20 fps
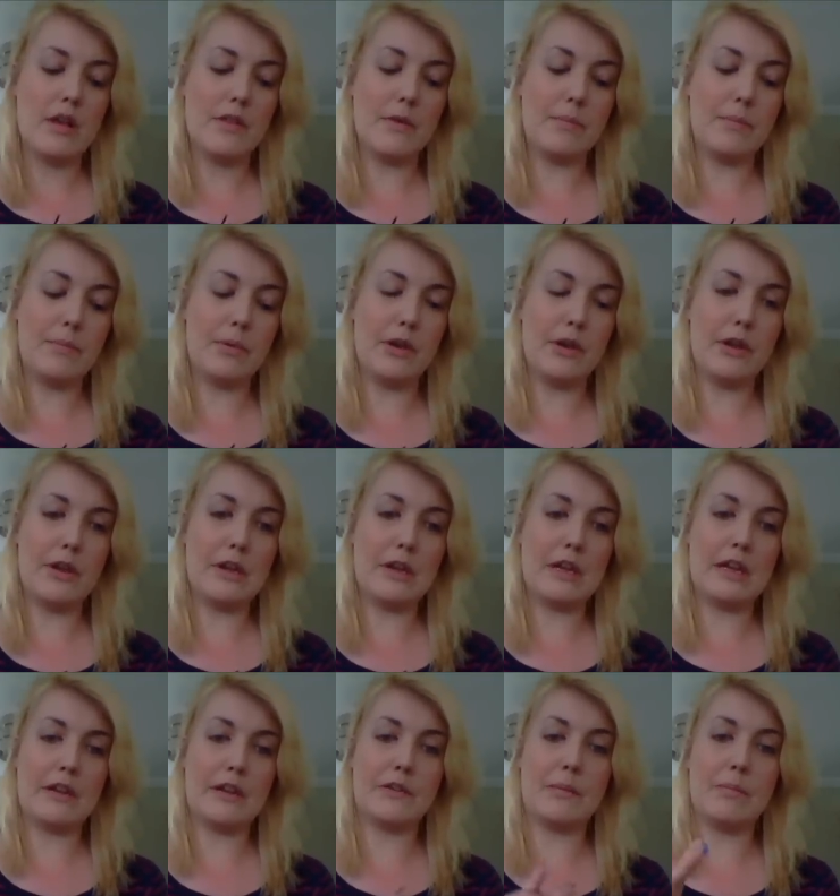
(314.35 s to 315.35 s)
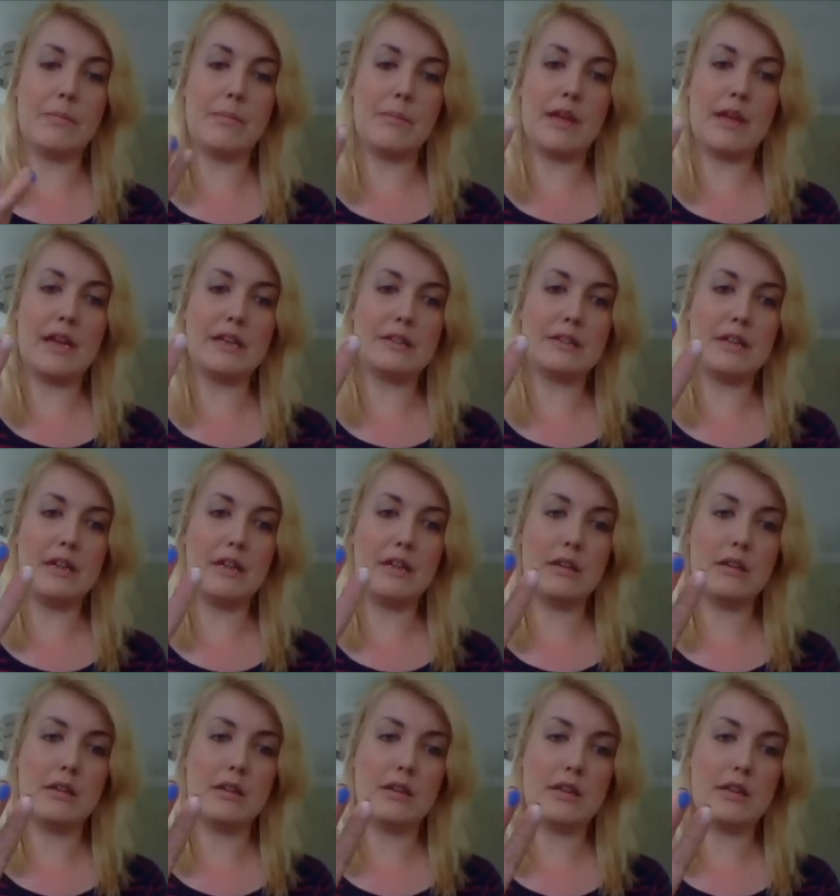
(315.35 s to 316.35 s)
The blue is amazing.
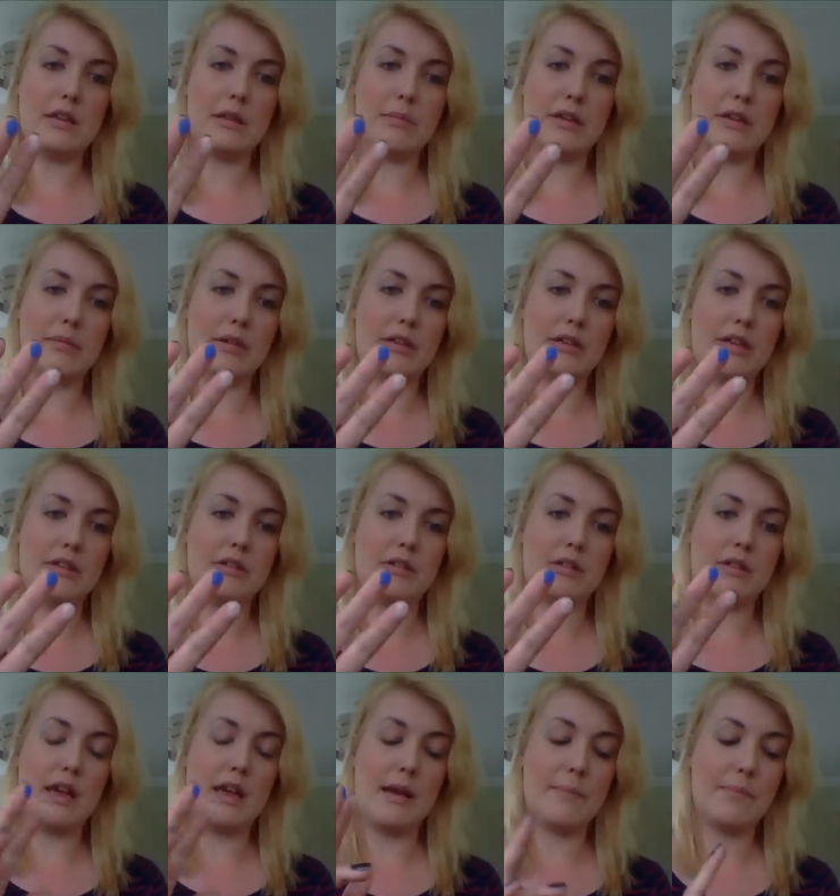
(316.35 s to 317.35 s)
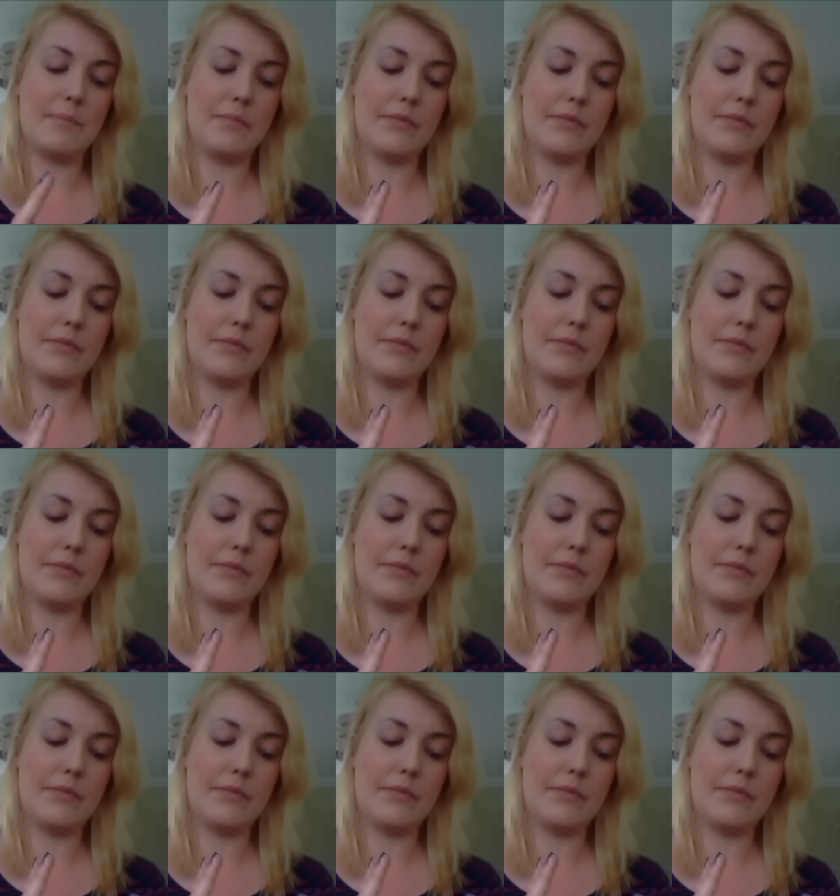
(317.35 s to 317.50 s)
So Let's get the pigmentation on that.